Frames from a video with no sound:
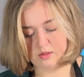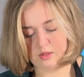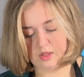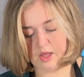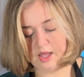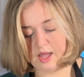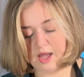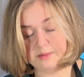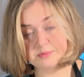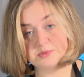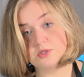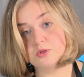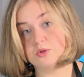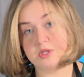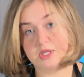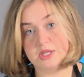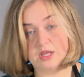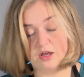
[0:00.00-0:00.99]
I
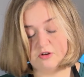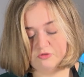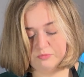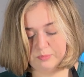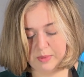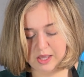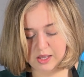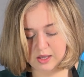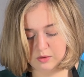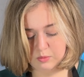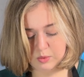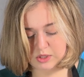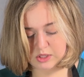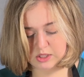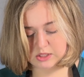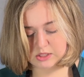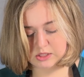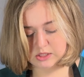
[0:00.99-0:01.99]
absolutely love bacon with
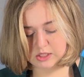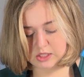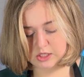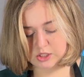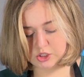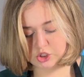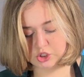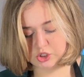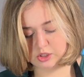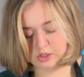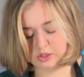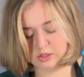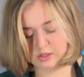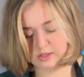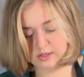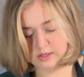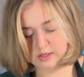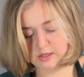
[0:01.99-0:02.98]
this dish.
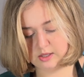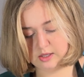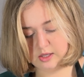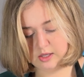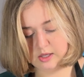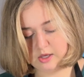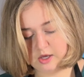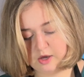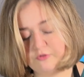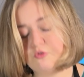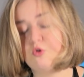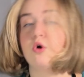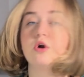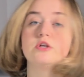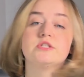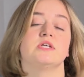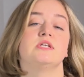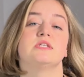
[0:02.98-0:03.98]
Of
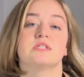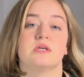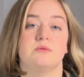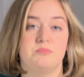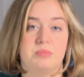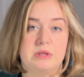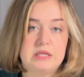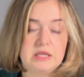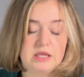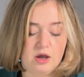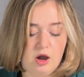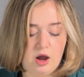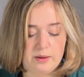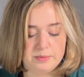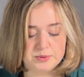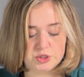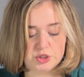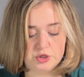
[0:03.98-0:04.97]
course, it is completely
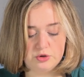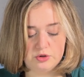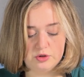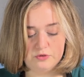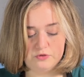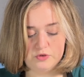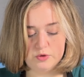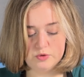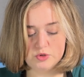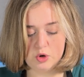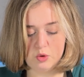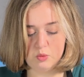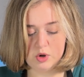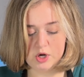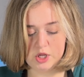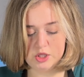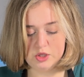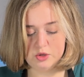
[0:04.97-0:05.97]
optional if you don't
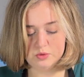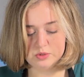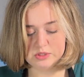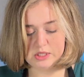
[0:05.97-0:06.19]
want to use